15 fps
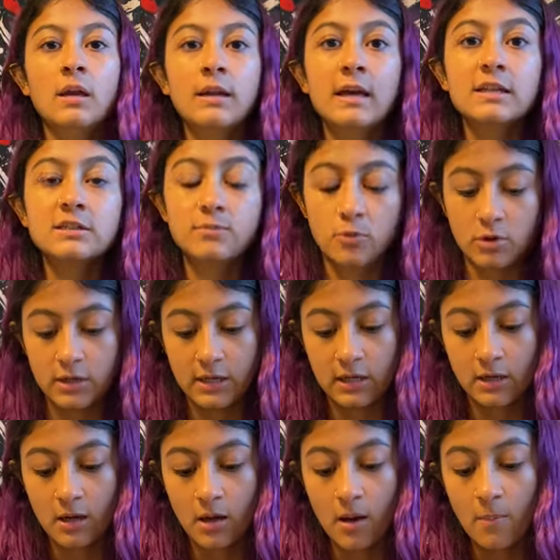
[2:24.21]
Next
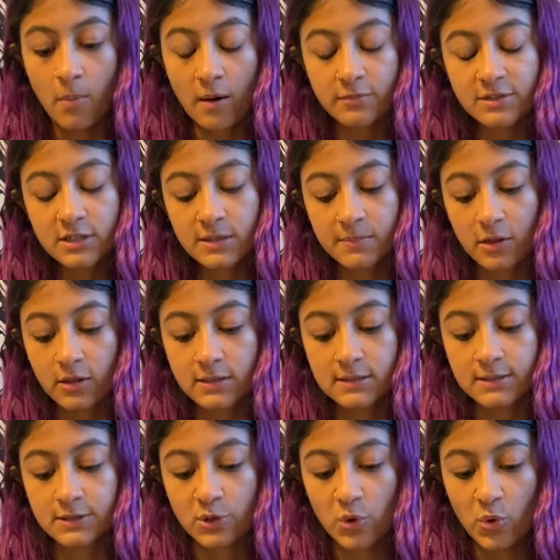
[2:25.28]
morning, Mom took Millie
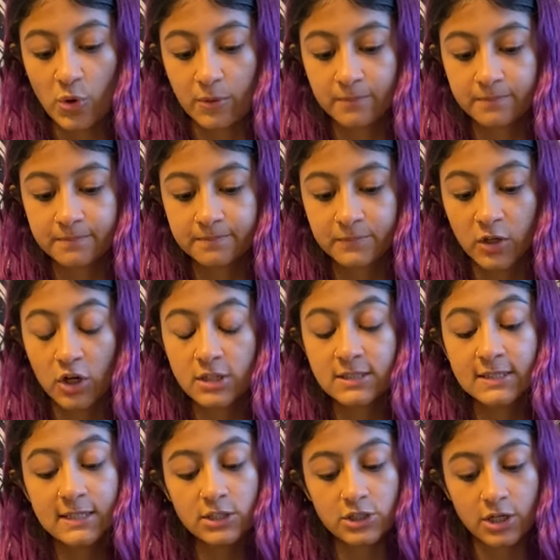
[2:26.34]
to school. Her
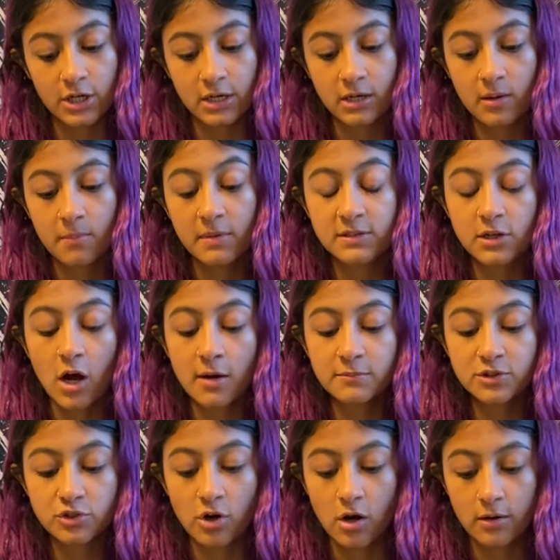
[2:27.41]
teacher, Miss
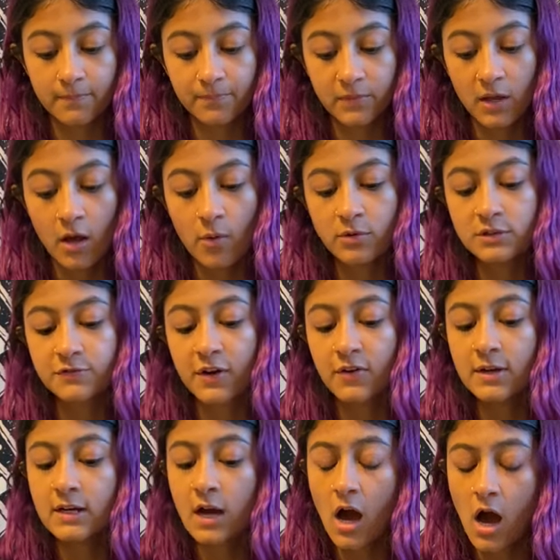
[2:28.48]
Armstrong, was
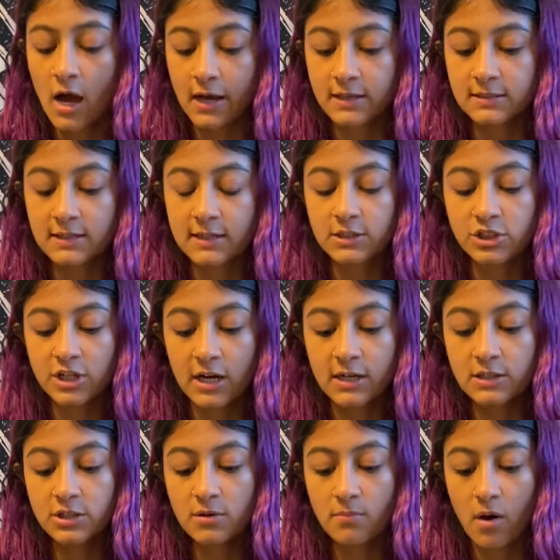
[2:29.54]
very kind and
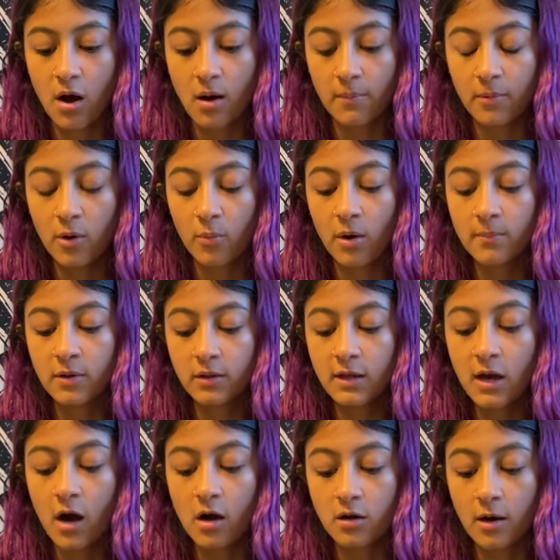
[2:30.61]
chatted to Mom while
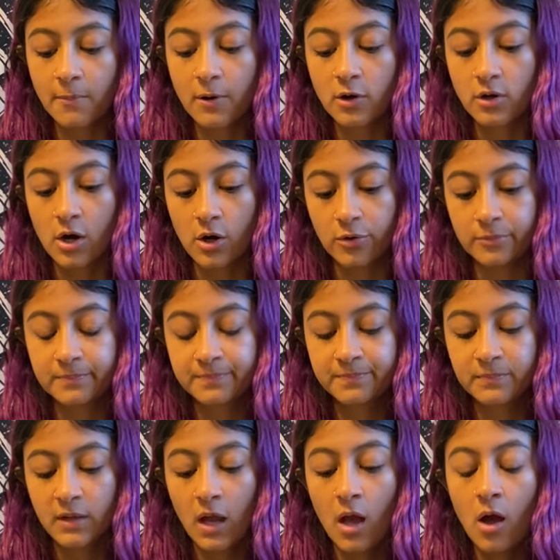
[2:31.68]
Millie hung up her coat.
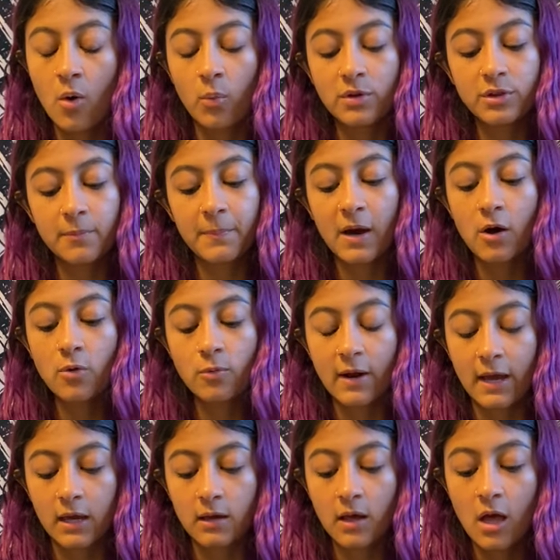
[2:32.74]
When the bell
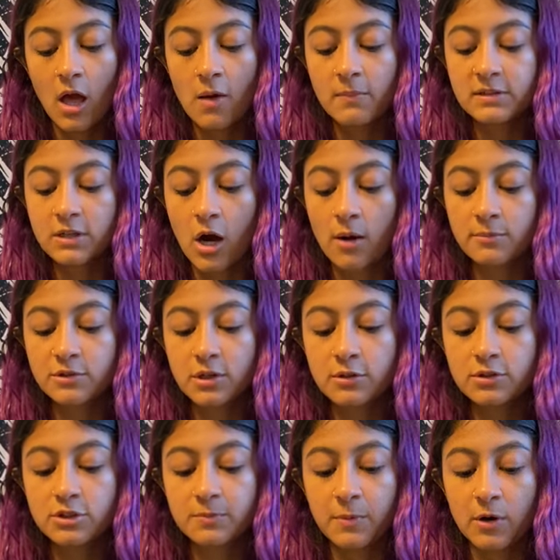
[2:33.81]
rang, Miss
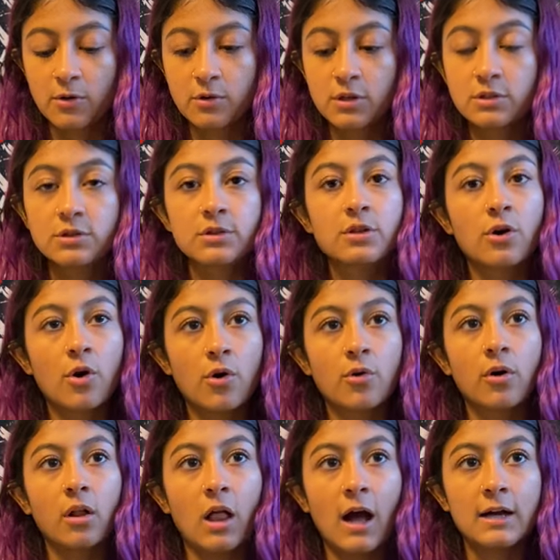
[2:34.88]
Armstrong spoke to the
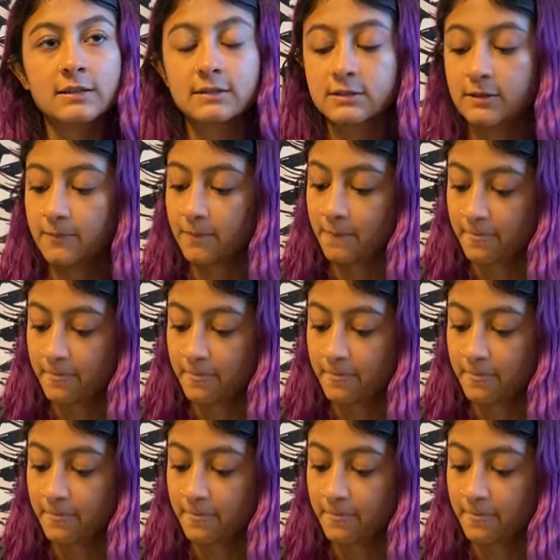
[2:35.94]
whole class.